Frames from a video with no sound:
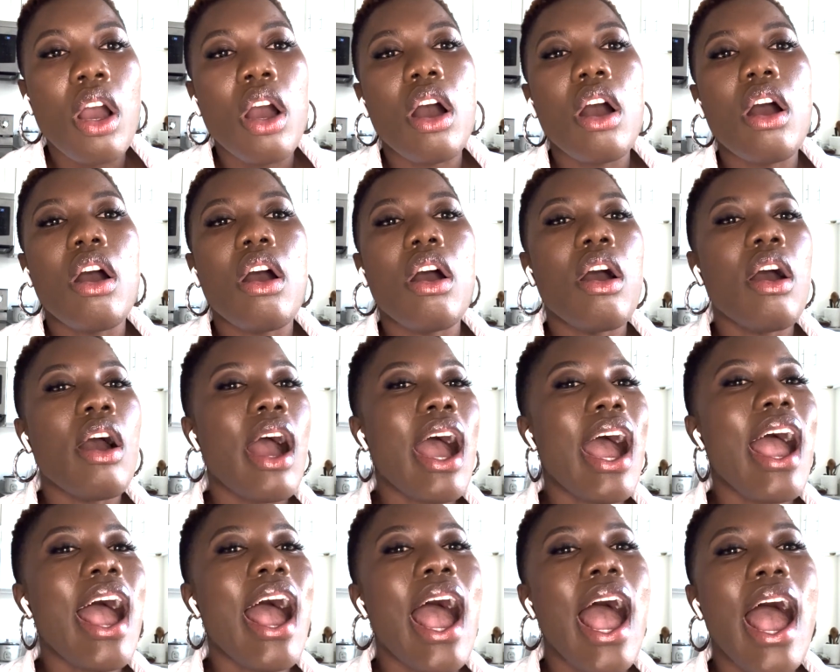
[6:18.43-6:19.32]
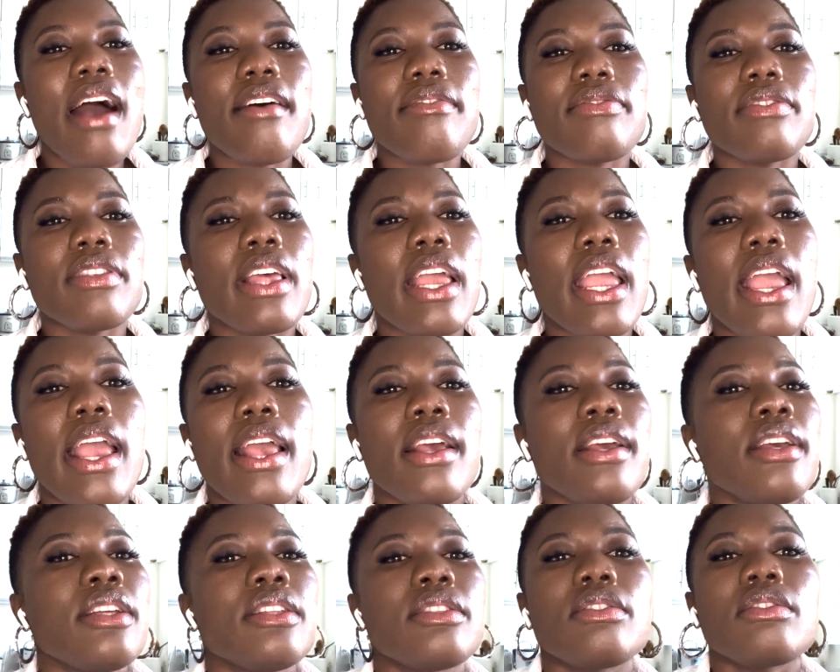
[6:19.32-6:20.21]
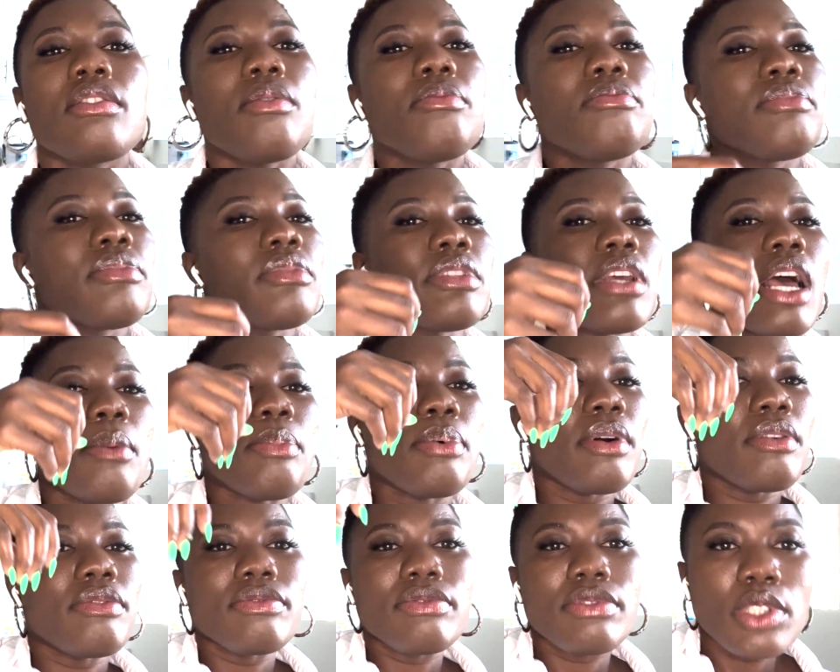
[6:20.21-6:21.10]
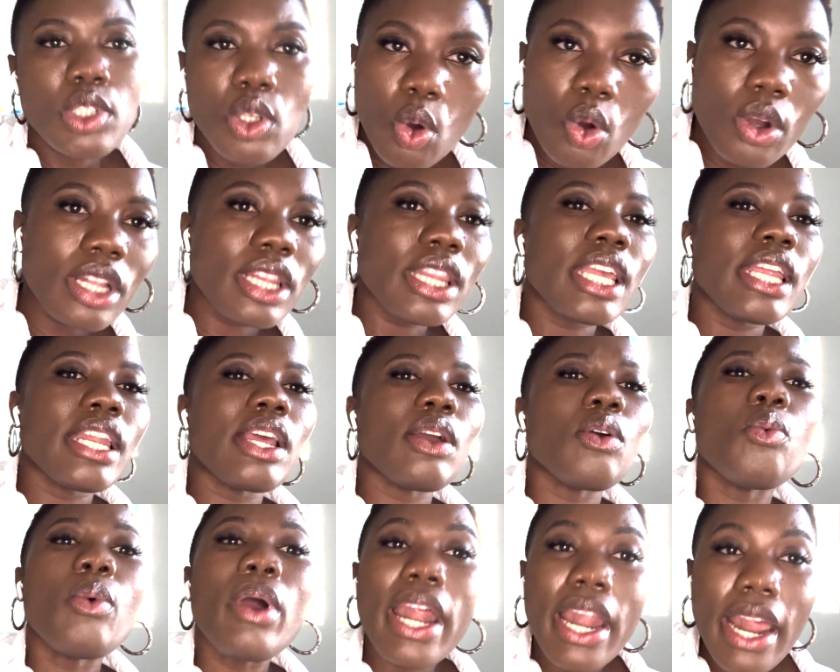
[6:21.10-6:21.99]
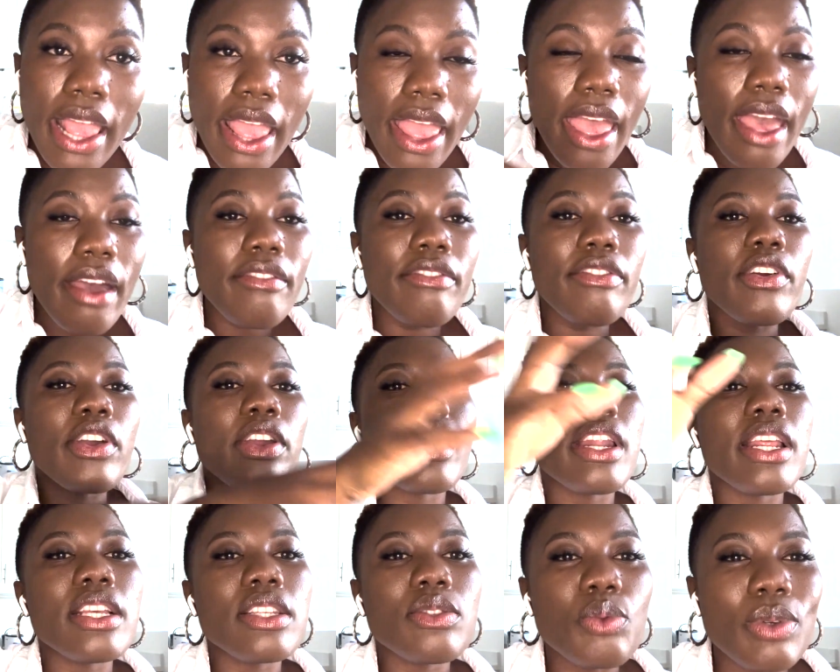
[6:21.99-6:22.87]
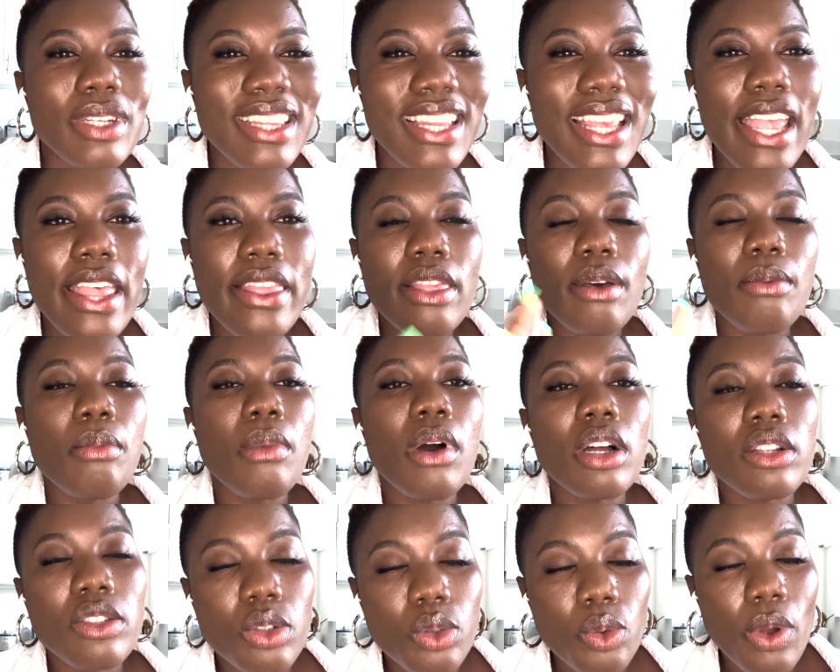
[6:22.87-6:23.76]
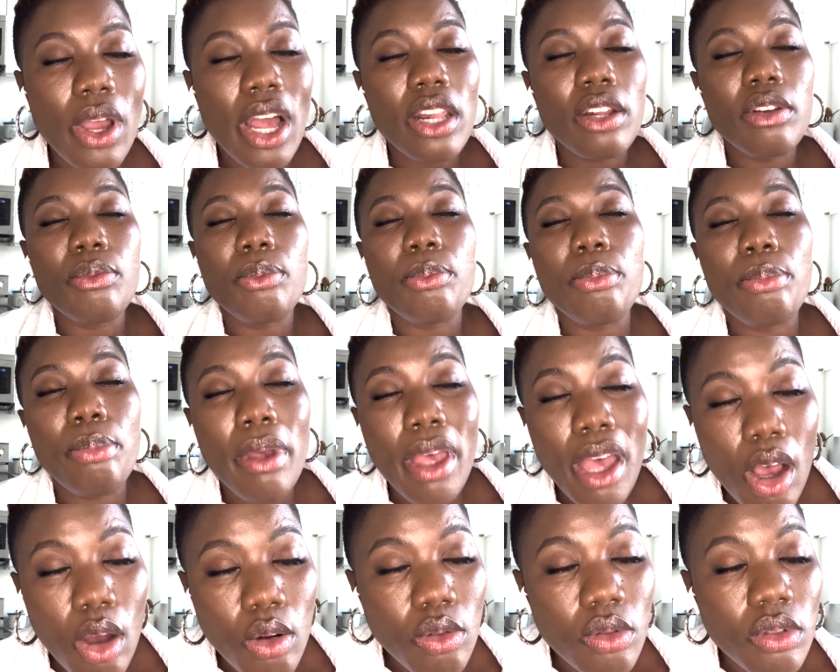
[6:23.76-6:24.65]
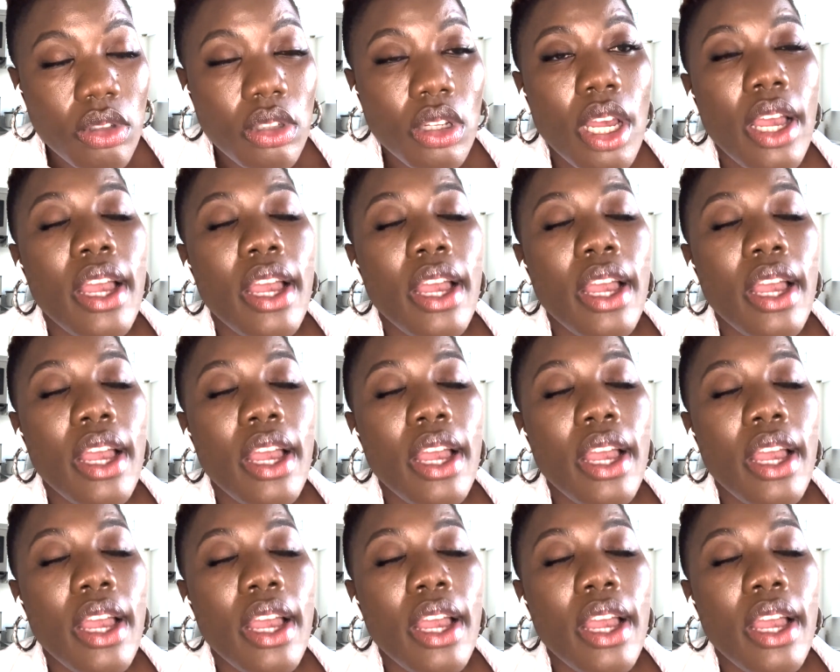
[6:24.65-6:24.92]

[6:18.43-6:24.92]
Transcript: I have land, some type of soul clinic, whatever it is within the Montserrado belt,